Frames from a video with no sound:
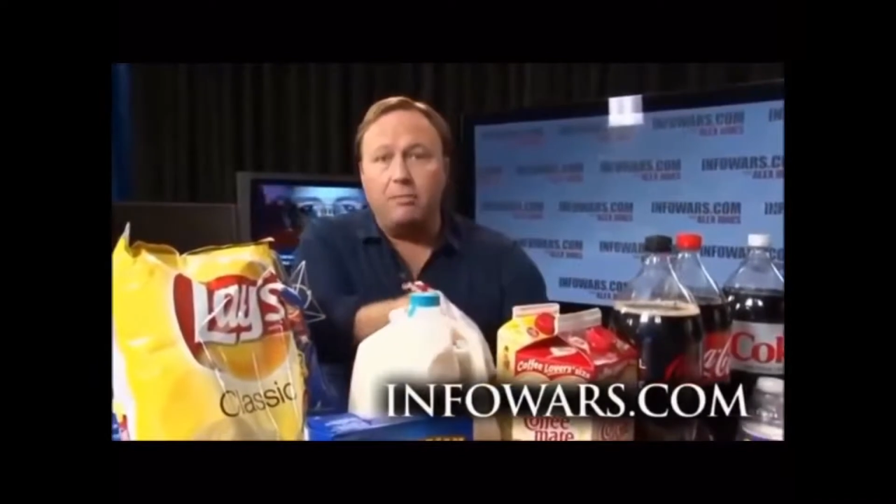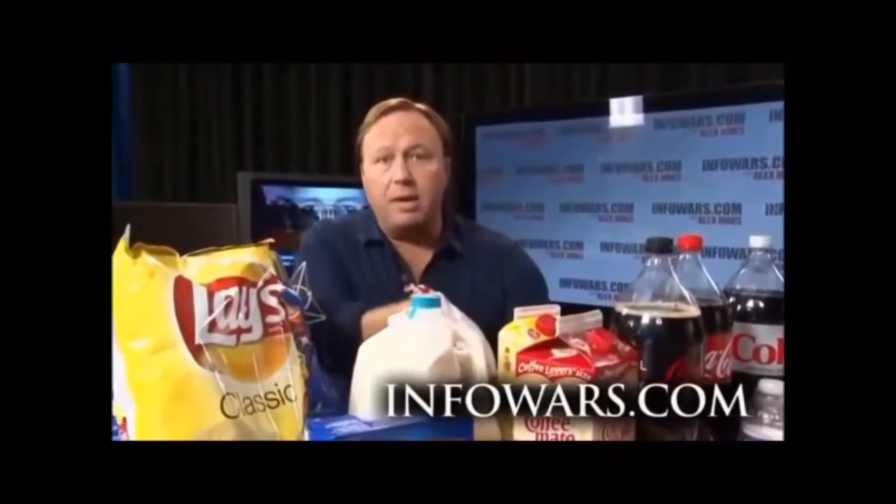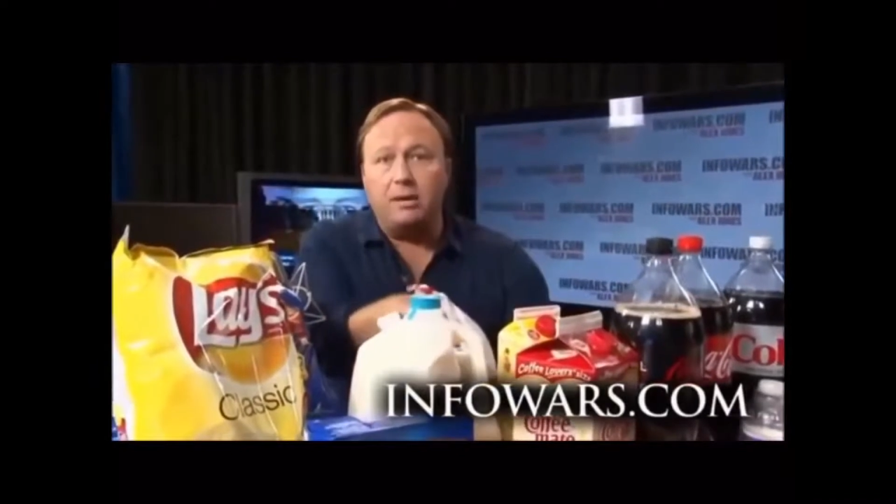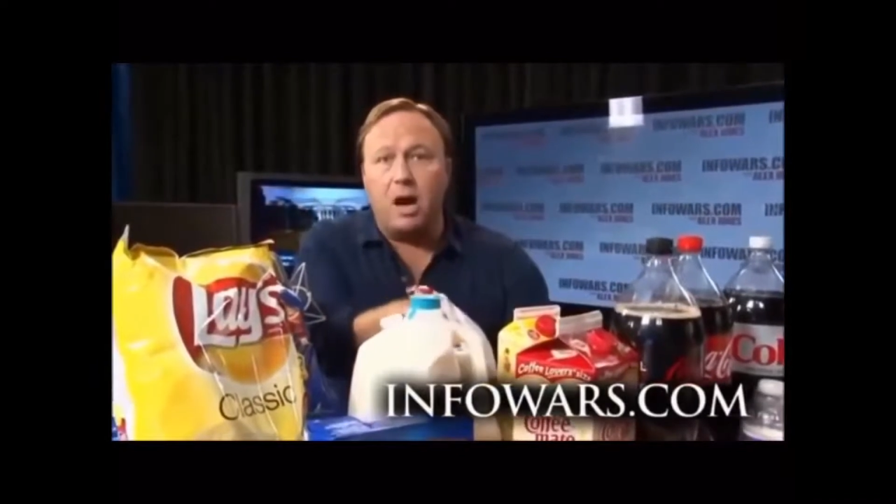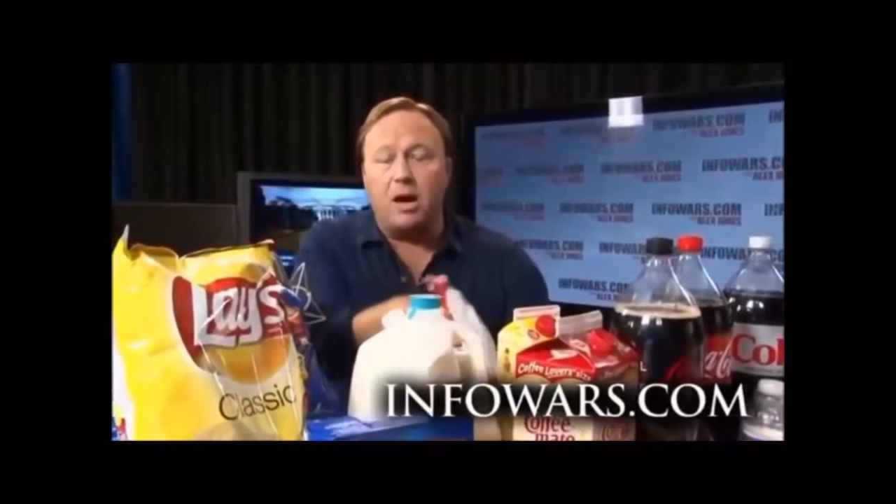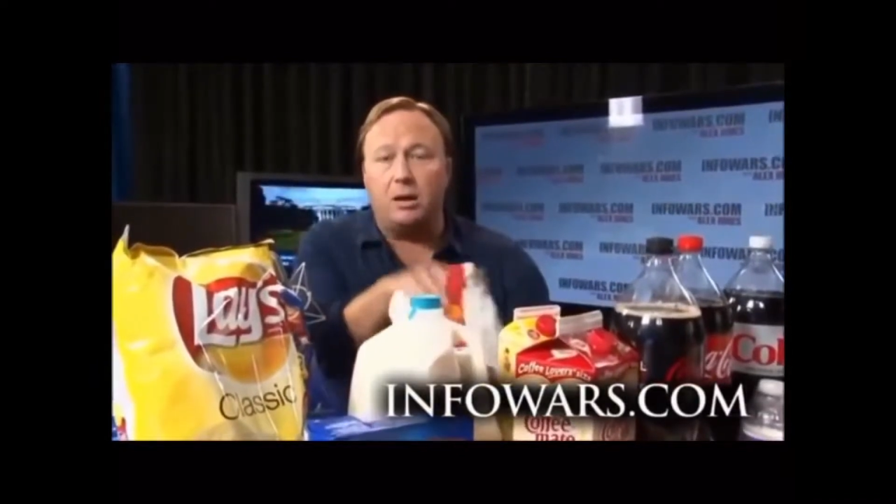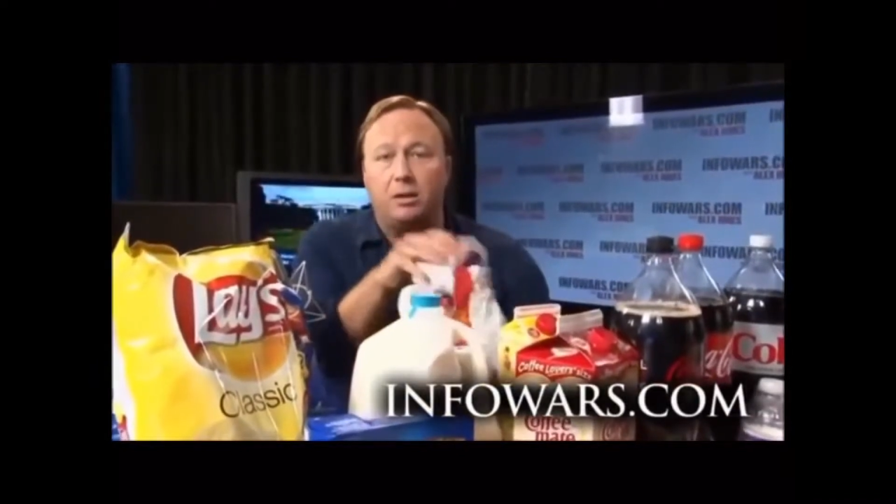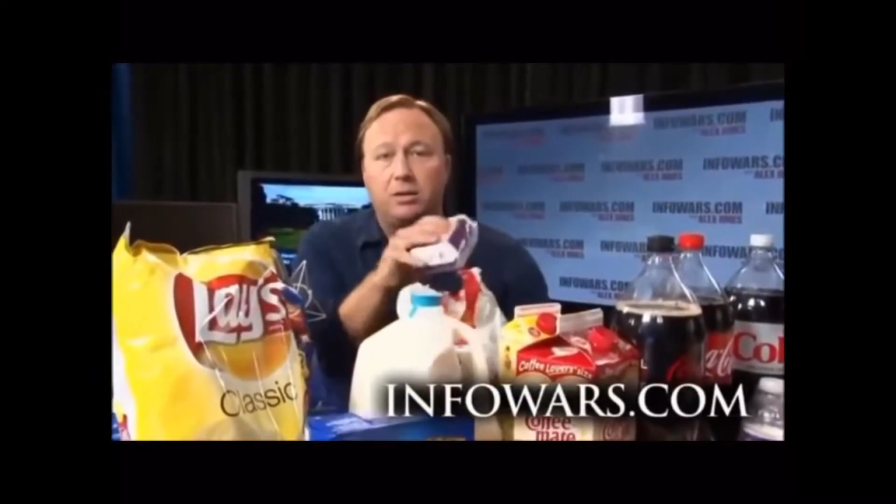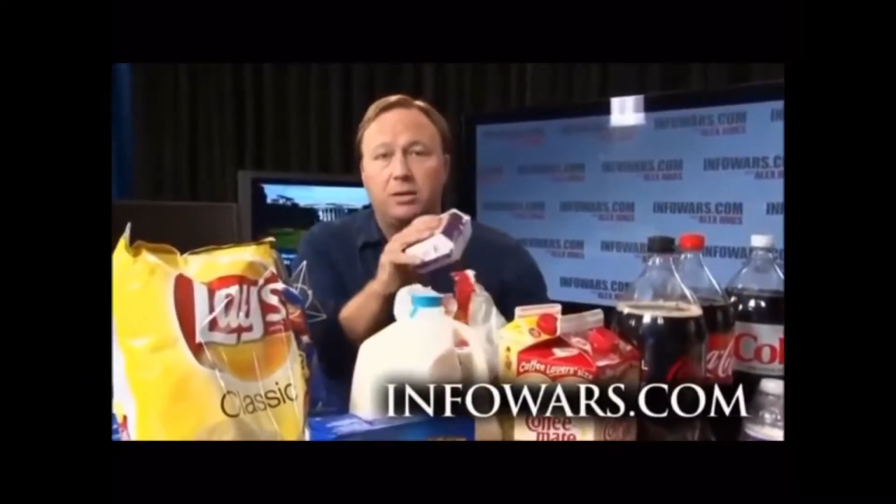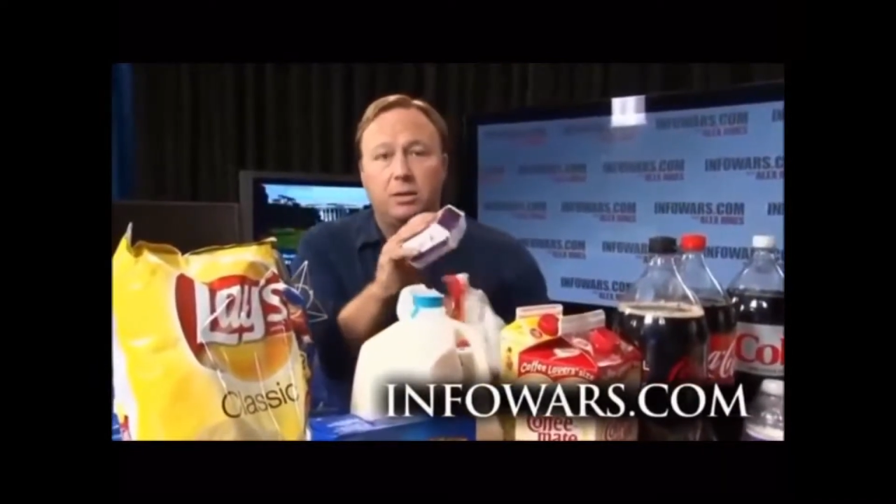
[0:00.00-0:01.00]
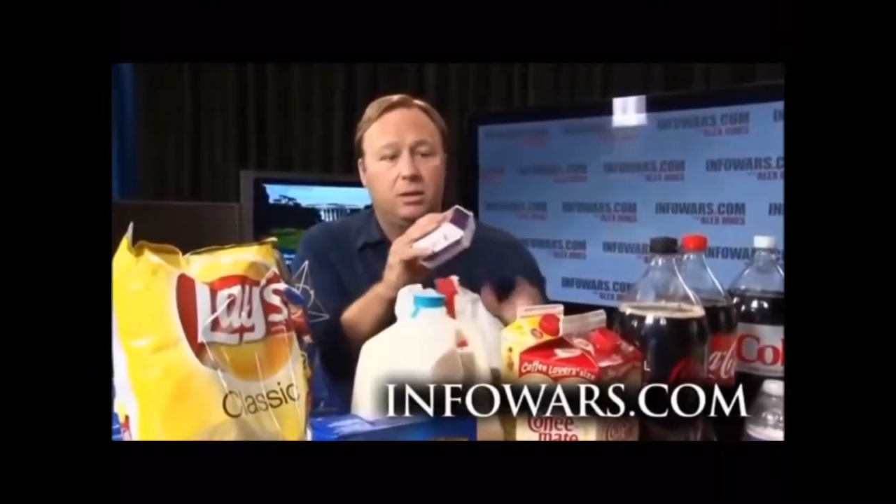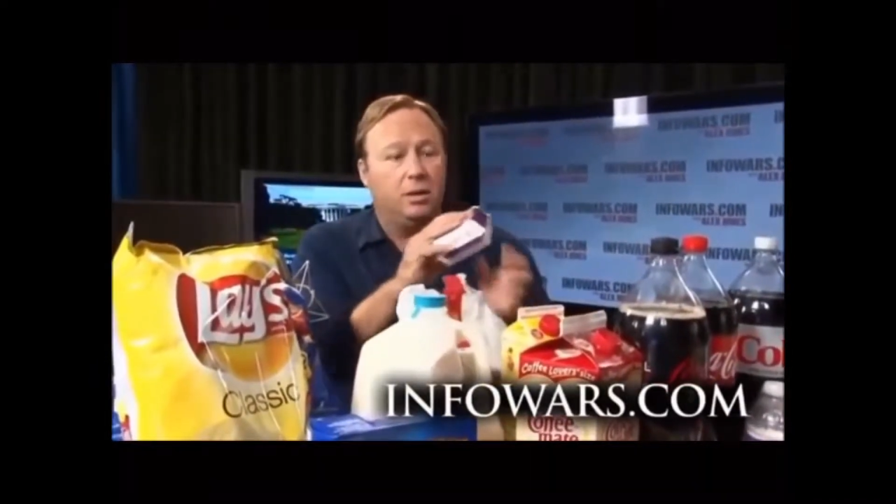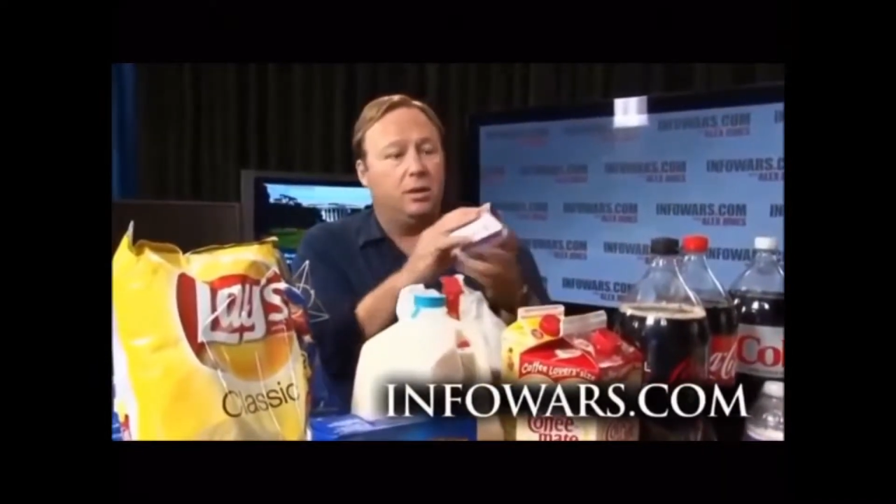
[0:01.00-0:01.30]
about McDonald's